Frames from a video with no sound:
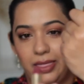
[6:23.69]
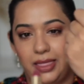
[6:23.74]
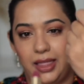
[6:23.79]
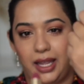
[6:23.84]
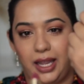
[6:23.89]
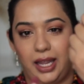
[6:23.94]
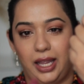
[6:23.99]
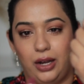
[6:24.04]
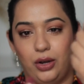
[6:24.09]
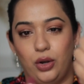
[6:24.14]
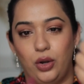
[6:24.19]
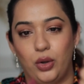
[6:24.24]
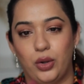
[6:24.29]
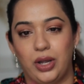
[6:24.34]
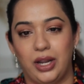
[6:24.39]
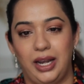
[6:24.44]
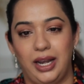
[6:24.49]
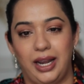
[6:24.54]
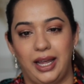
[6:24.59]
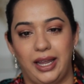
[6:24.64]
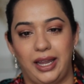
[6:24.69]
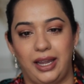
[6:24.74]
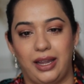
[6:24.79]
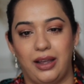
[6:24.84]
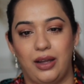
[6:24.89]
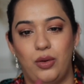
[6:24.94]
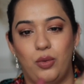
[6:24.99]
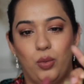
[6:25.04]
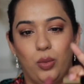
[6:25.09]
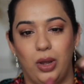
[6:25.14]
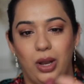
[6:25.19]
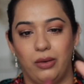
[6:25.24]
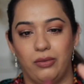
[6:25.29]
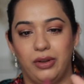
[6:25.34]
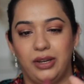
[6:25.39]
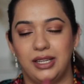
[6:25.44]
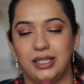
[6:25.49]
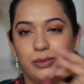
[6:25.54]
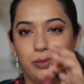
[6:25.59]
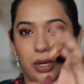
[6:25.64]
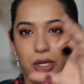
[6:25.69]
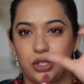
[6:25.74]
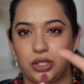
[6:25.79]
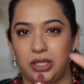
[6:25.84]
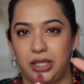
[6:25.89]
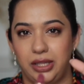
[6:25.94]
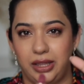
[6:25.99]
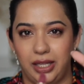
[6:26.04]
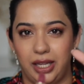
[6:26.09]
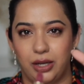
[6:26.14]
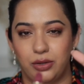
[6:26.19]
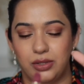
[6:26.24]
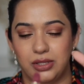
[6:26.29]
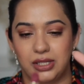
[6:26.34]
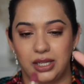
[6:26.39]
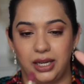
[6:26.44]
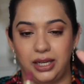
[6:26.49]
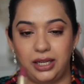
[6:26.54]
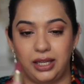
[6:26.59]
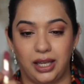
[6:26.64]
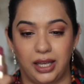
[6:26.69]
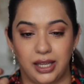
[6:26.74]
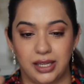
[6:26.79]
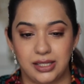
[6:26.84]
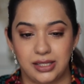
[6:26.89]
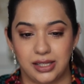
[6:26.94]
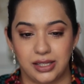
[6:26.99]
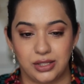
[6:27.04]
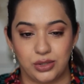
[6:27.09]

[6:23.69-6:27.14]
they look like velvet, especially the outside case.